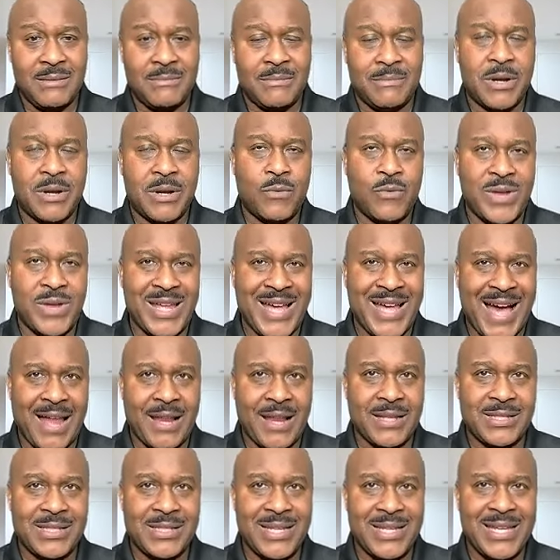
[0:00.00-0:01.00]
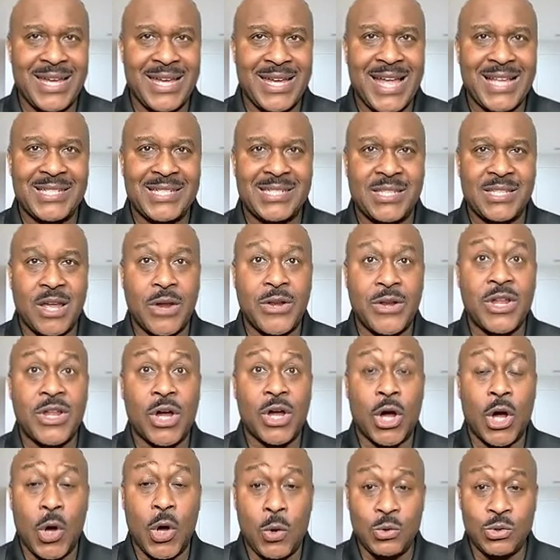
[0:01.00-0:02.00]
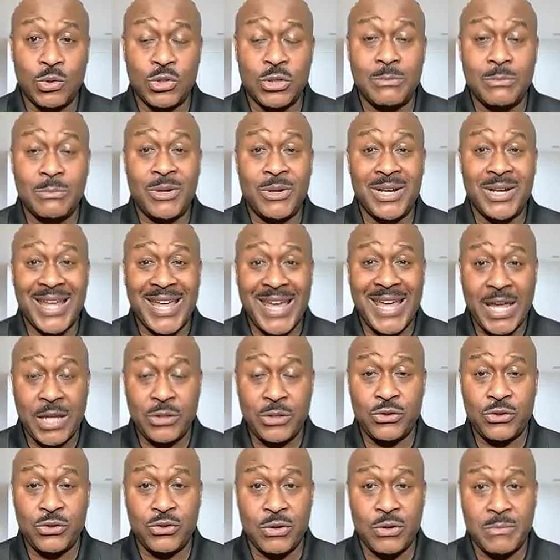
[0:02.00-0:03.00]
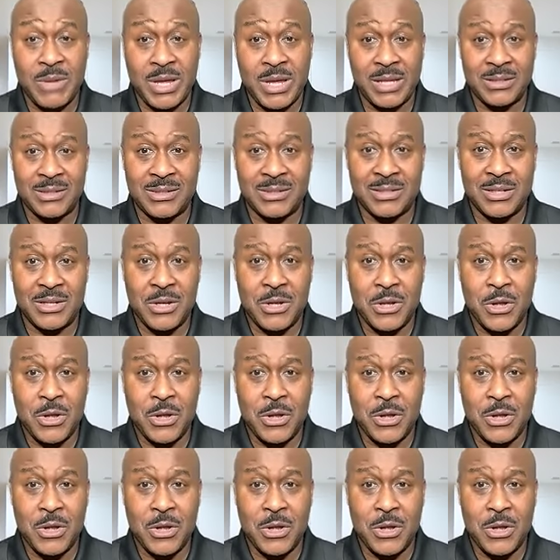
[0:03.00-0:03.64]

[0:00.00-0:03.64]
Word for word: but in reality, it's their negotiable instruments,